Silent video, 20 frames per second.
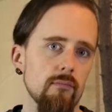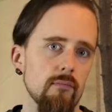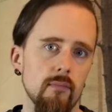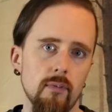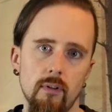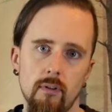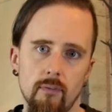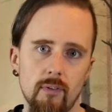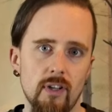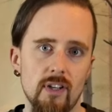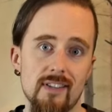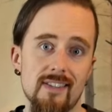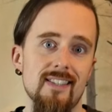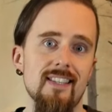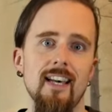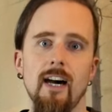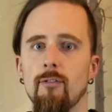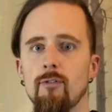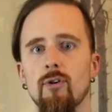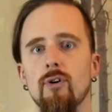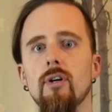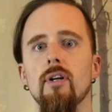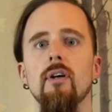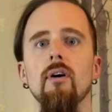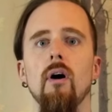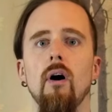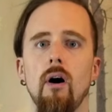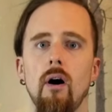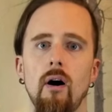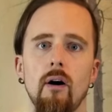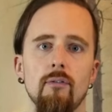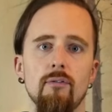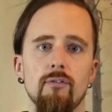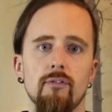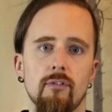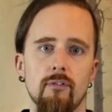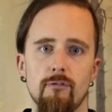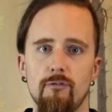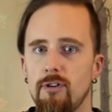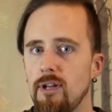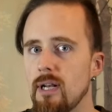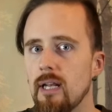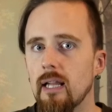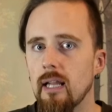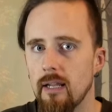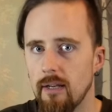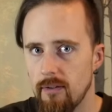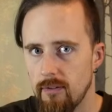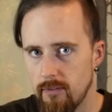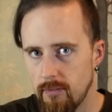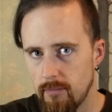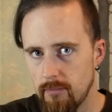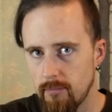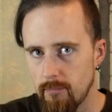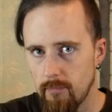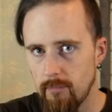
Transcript: the discovery of Vinland,